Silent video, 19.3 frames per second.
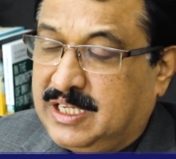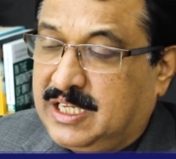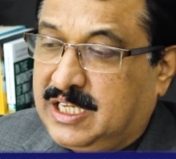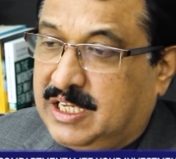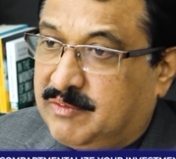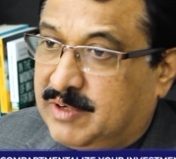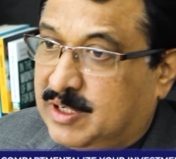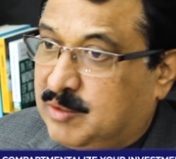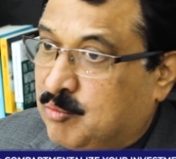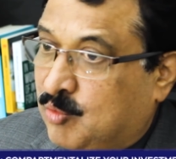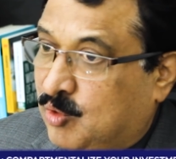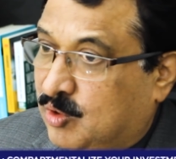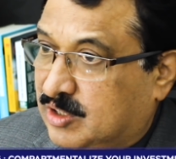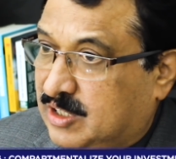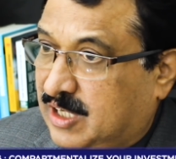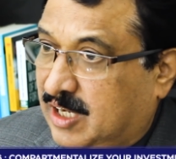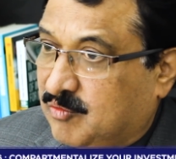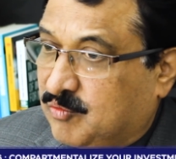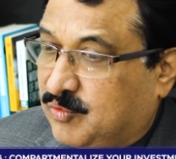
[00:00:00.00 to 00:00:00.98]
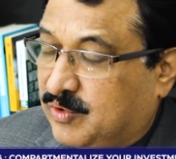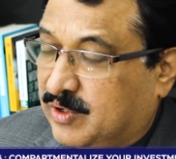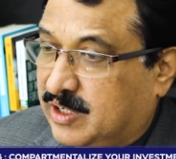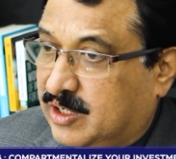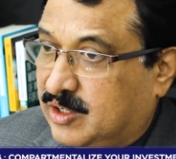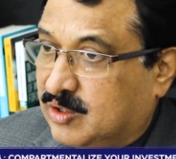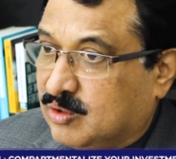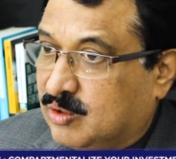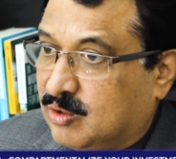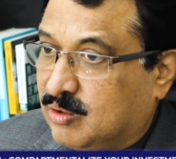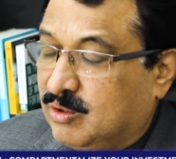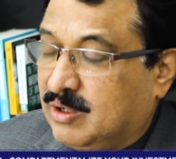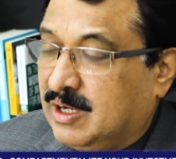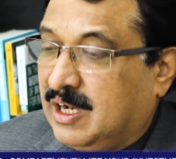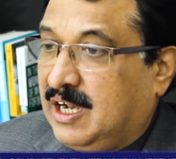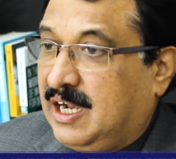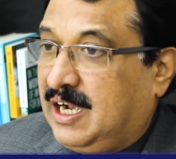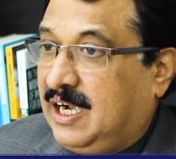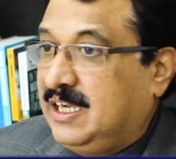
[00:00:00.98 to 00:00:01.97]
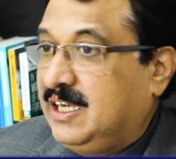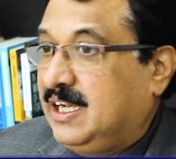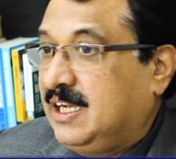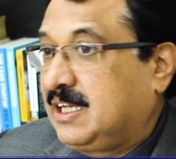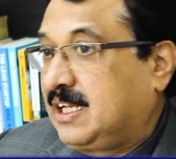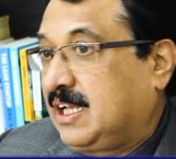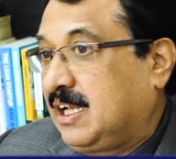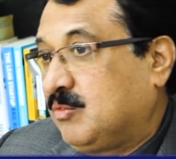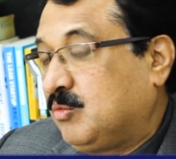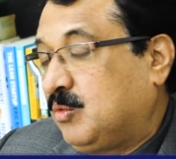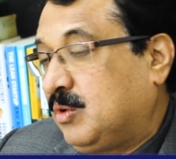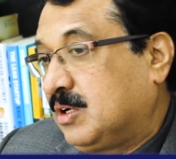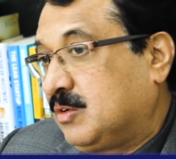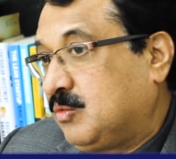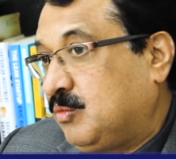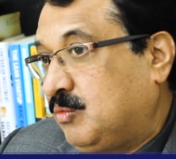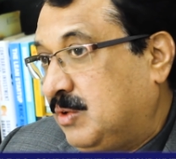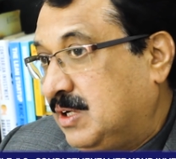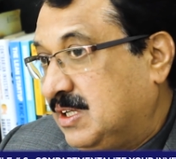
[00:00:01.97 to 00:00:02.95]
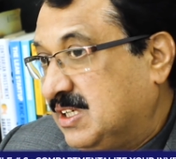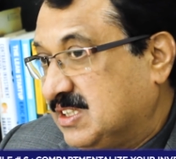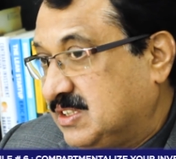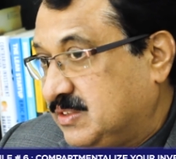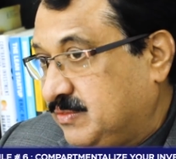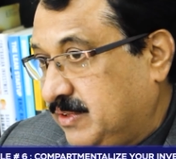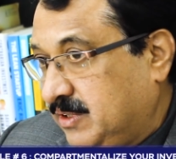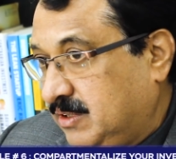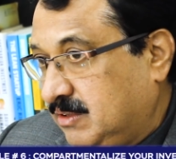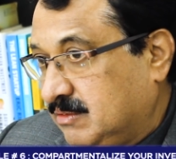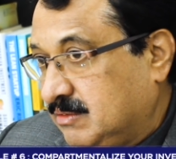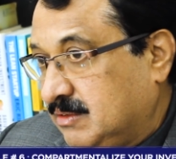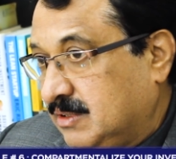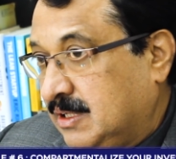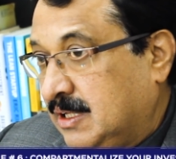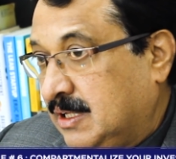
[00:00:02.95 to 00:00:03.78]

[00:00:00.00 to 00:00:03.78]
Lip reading: give it more time for it to grow, and it can work wonders for you.